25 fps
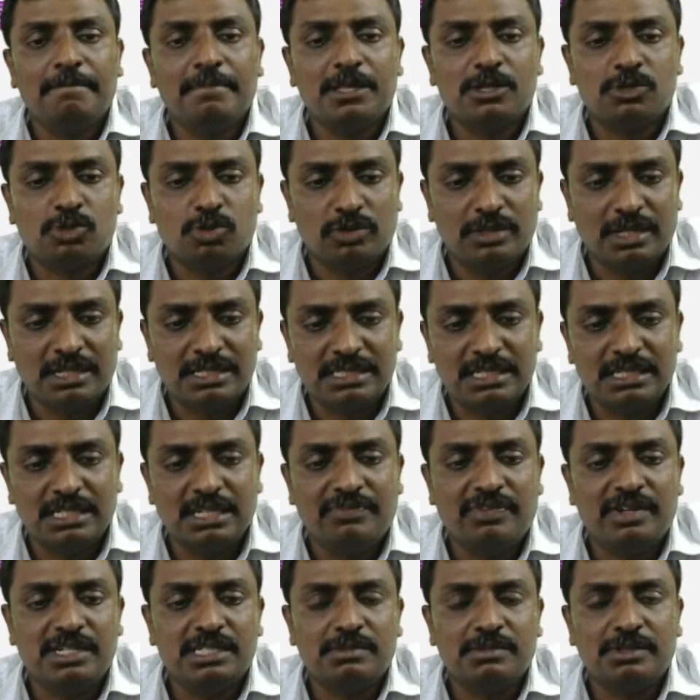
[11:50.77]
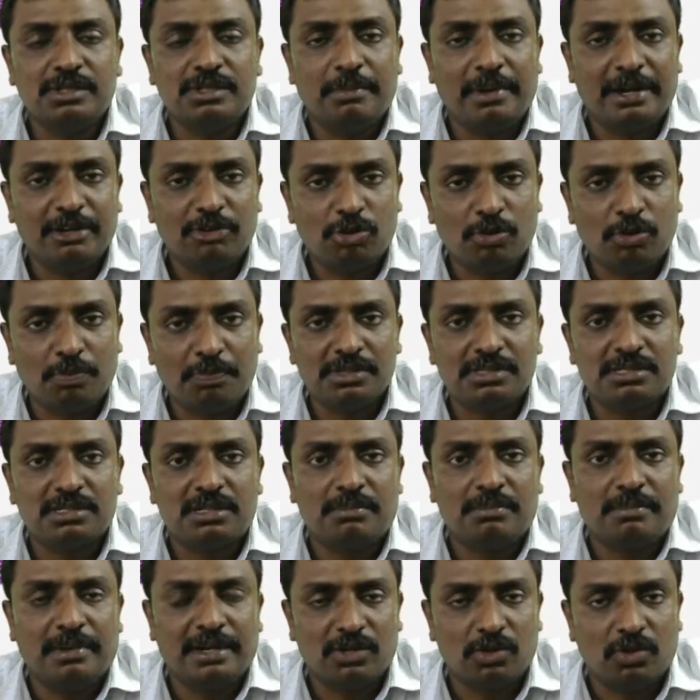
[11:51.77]
So that's the difference between a microprocessor
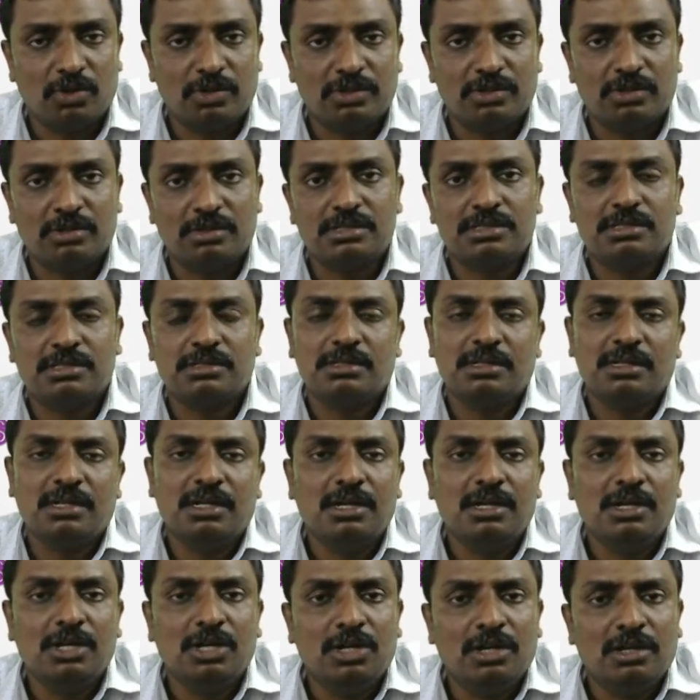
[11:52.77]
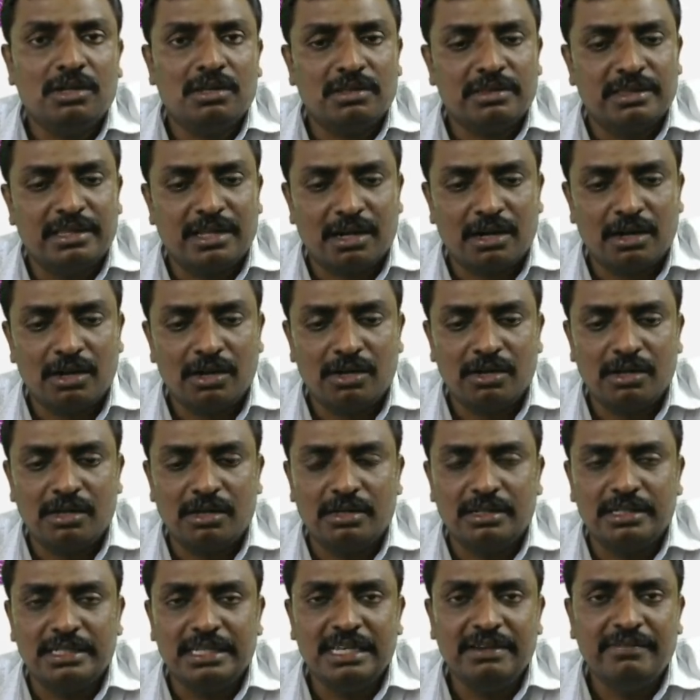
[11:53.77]
and microcontrollers. There are
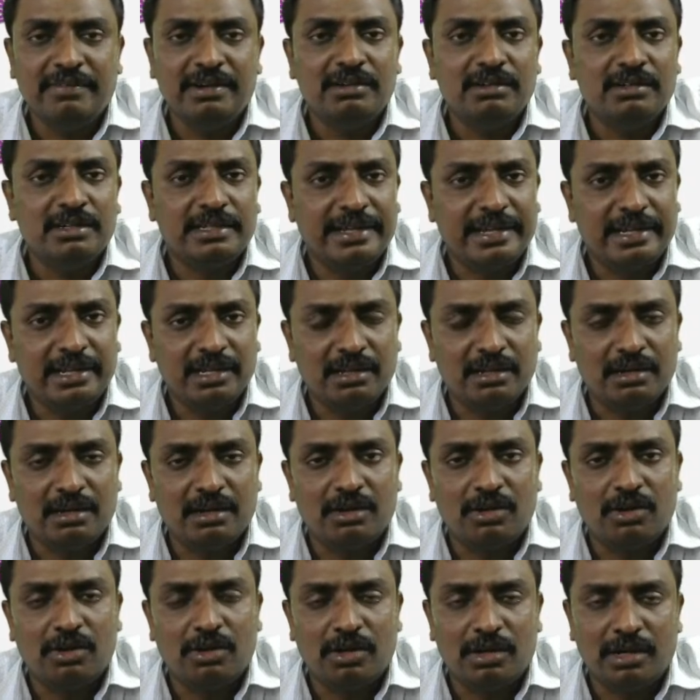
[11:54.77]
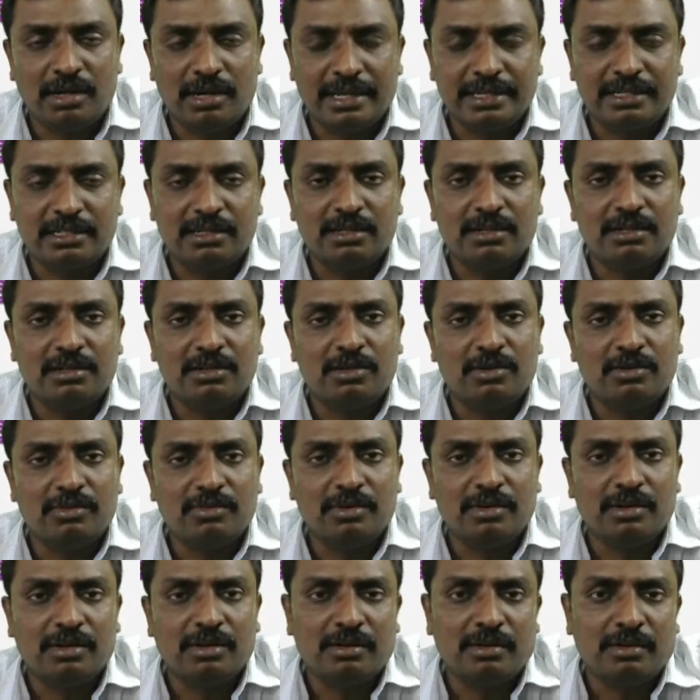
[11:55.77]
even
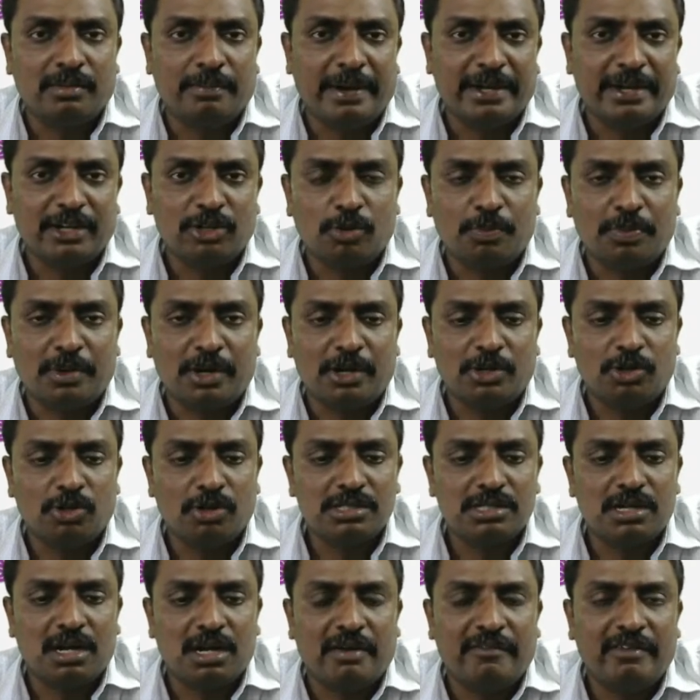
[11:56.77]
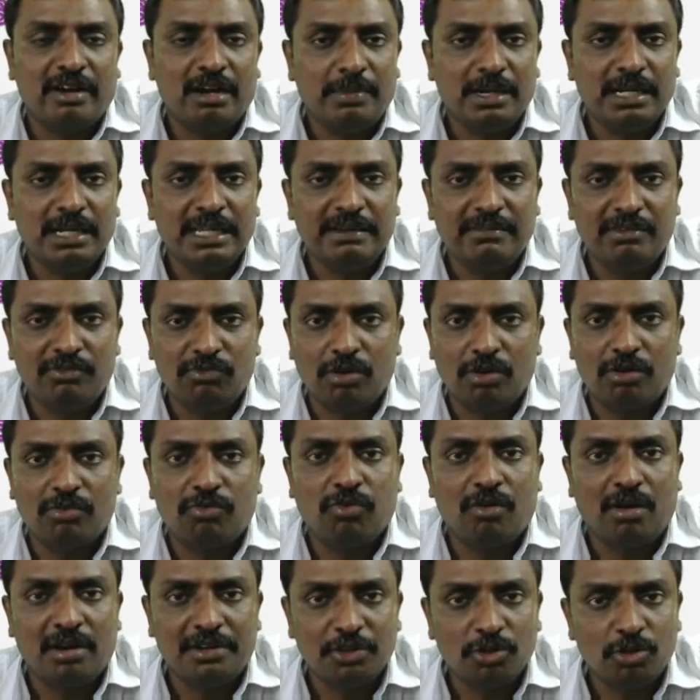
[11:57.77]
microcontrollers are available even for
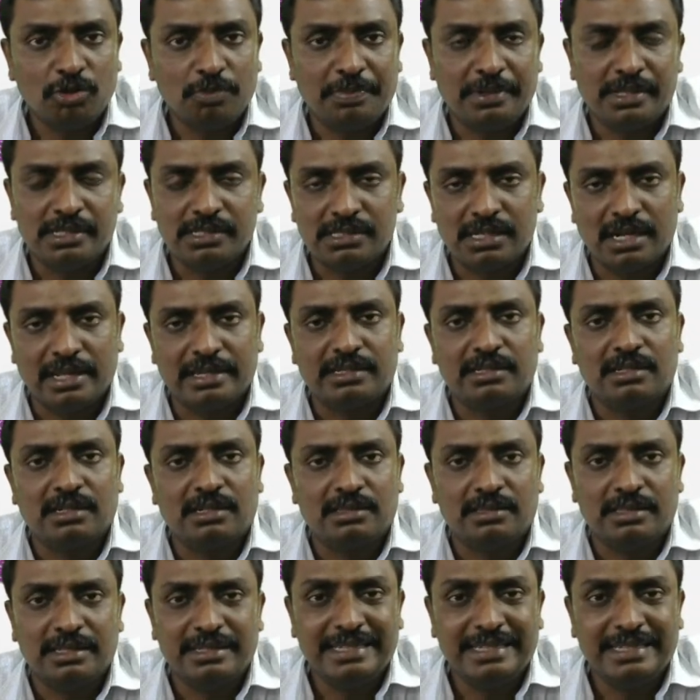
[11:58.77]
40 rupees, like the